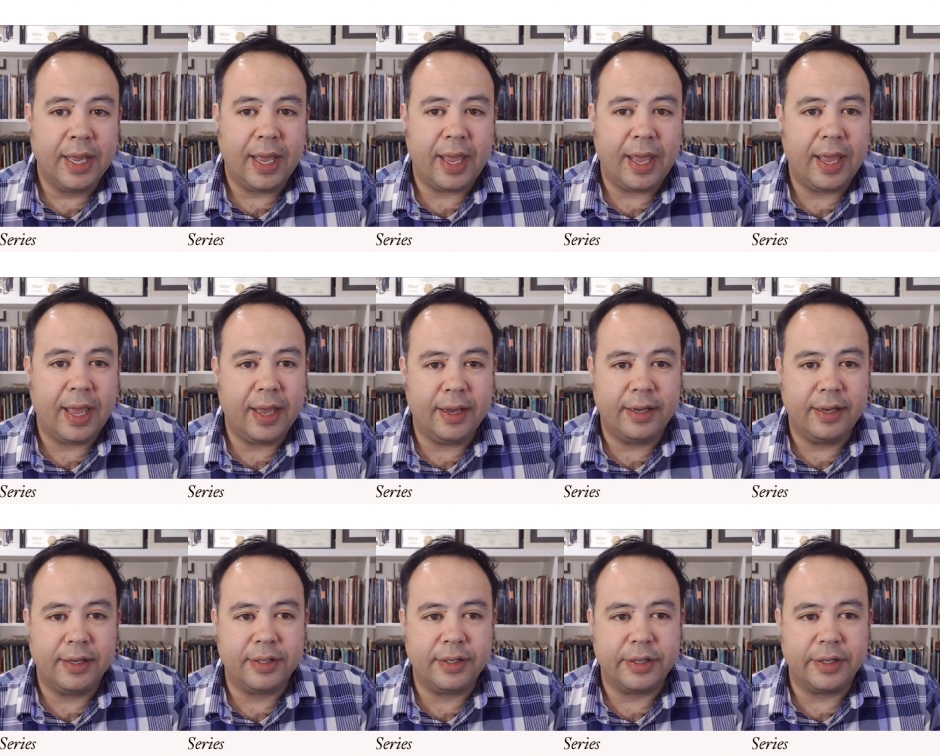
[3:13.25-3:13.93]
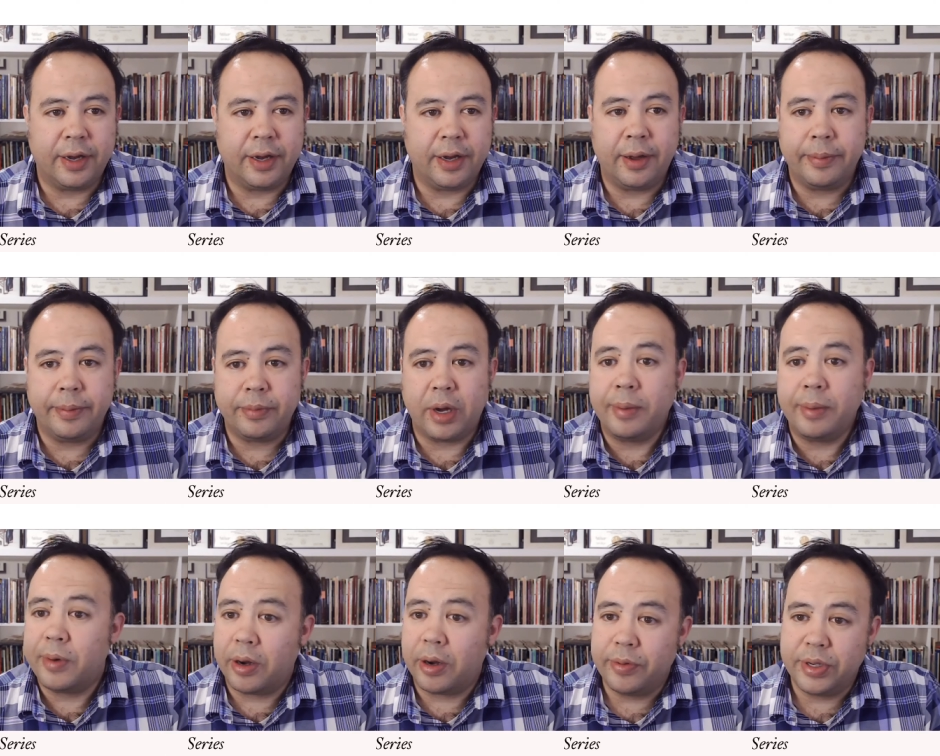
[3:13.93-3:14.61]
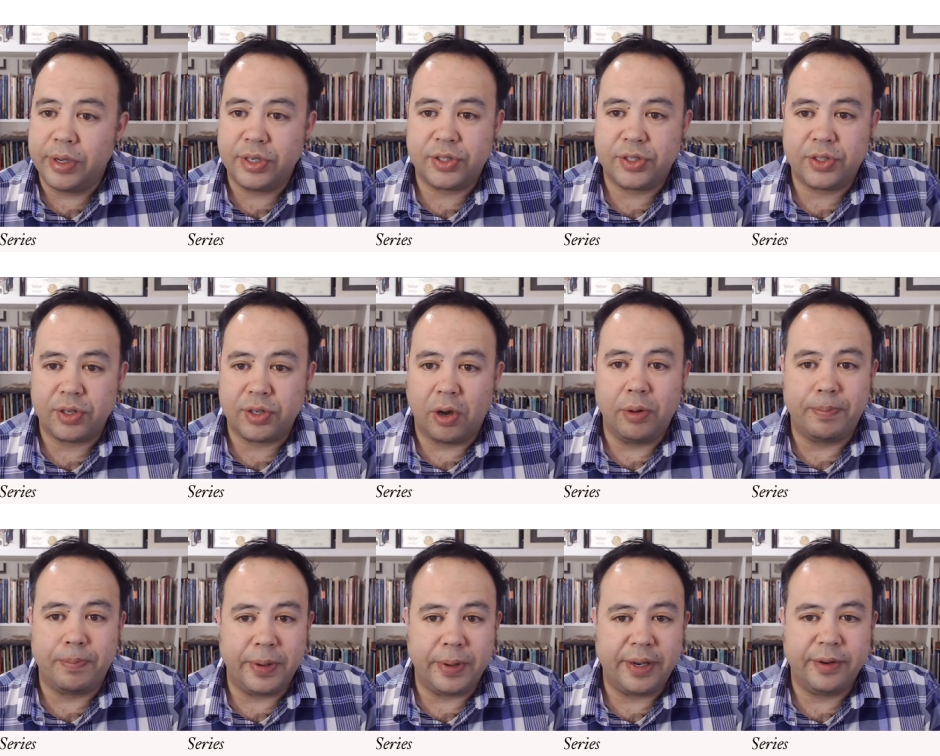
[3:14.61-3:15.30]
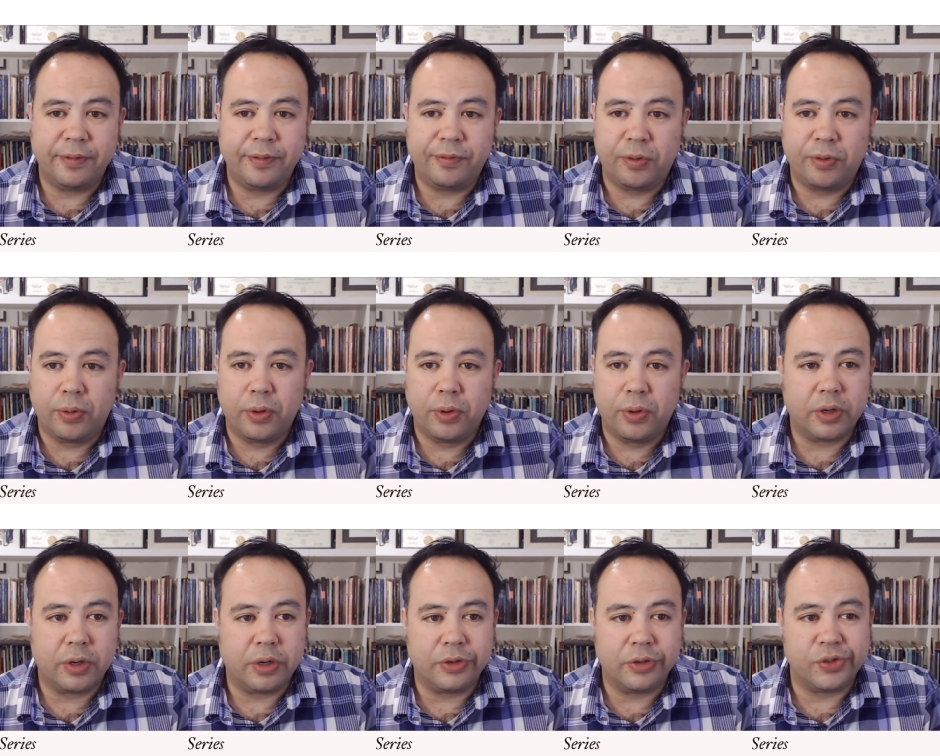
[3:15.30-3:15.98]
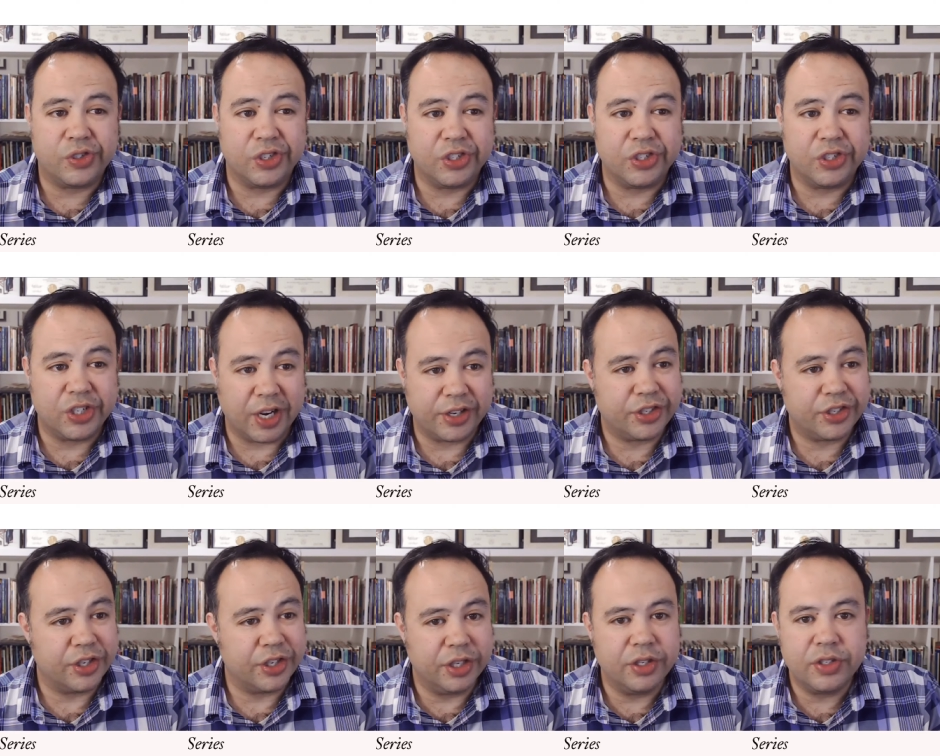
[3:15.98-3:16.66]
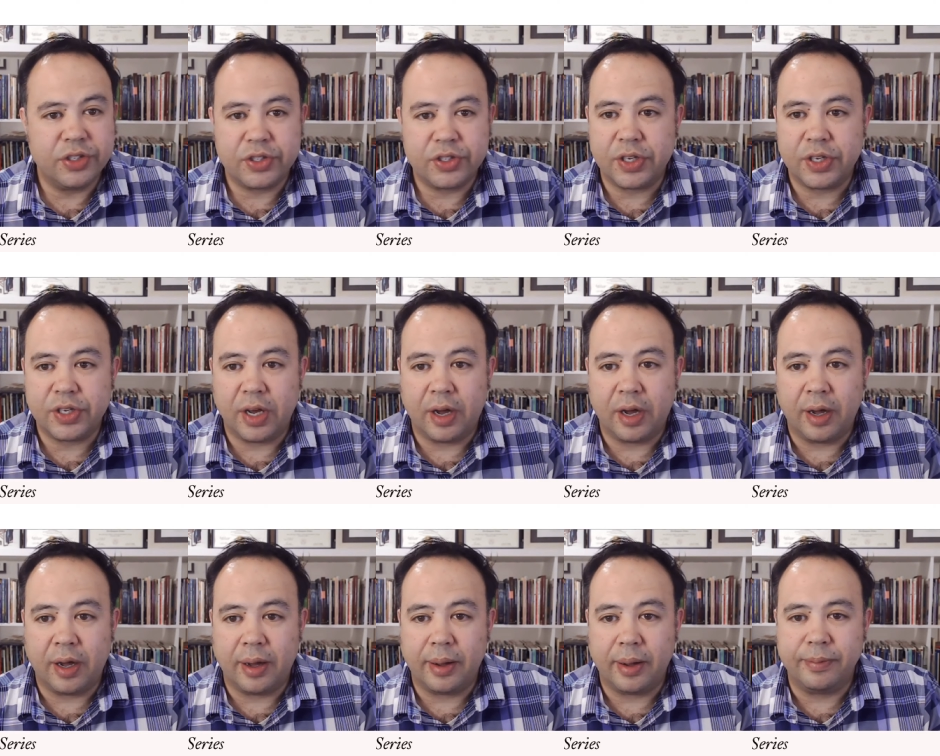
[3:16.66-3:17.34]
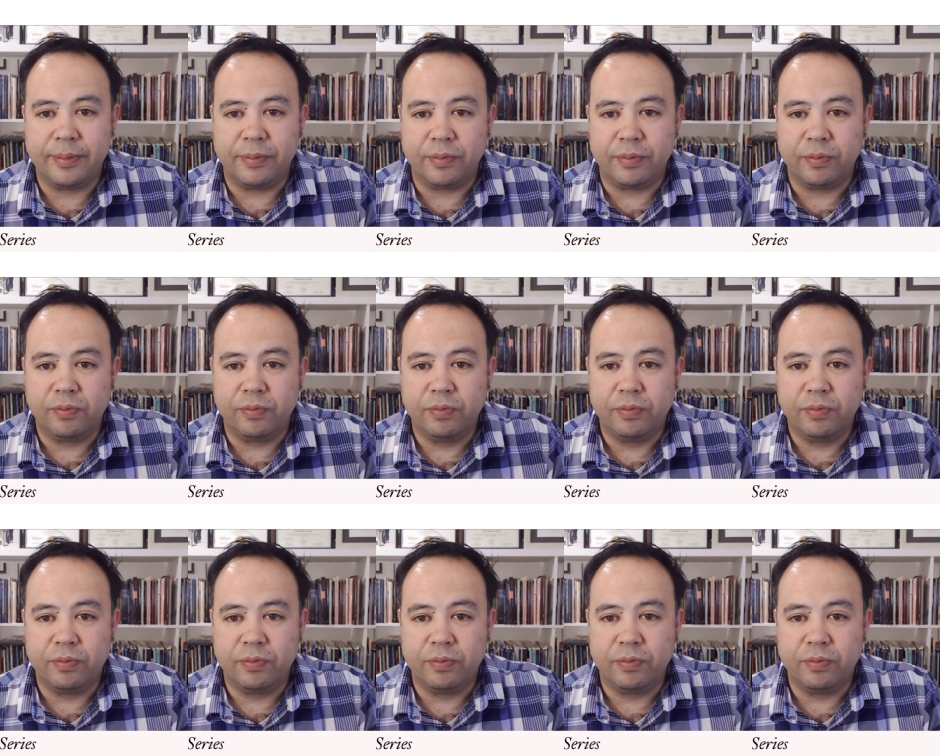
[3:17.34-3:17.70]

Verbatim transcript: And um, I'm always open for suggestions. Um,